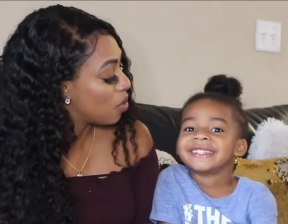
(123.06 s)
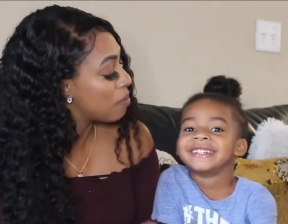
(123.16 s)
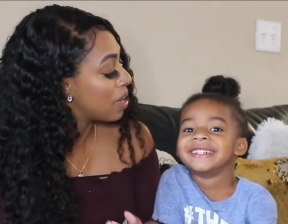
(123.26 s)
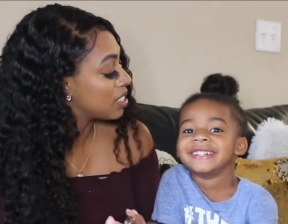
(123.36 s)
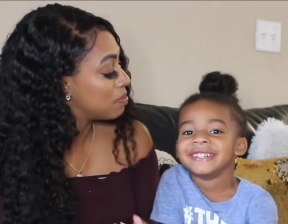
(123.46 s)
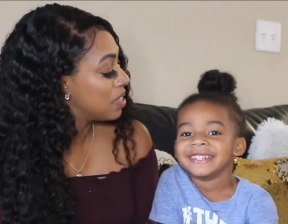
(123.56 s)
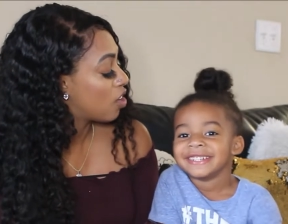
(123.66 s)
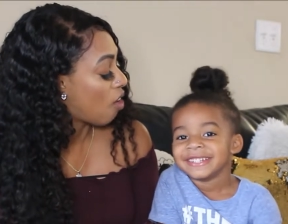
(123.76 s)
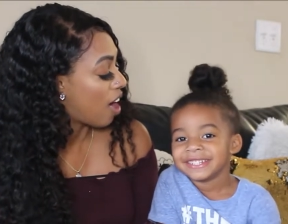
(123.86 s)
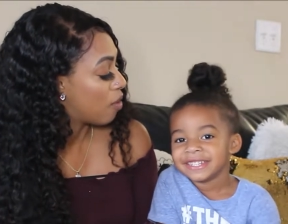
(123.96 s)
Speaker 1: What makes me
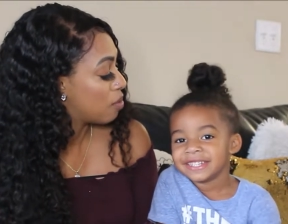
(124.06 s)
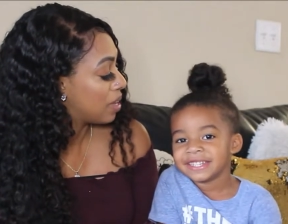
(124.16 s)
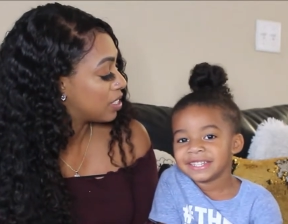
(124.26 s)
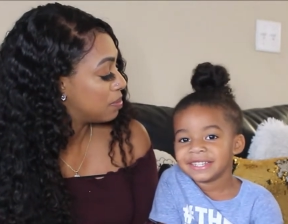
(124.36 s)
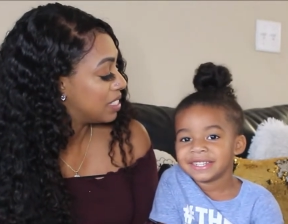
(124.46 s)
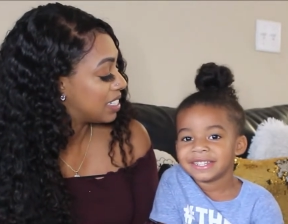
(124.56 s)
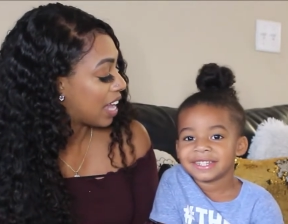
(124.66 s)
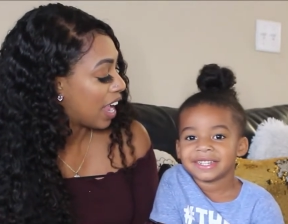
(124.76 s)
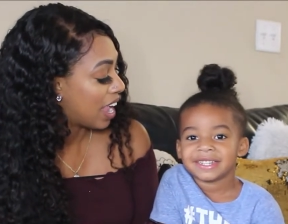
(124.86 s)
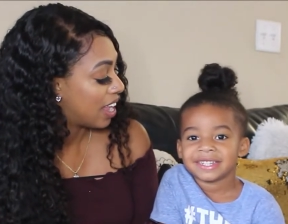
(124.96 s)
cry? What makes me
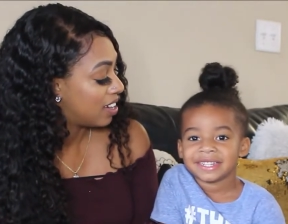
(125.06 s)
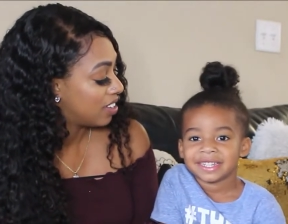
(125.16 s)
sad?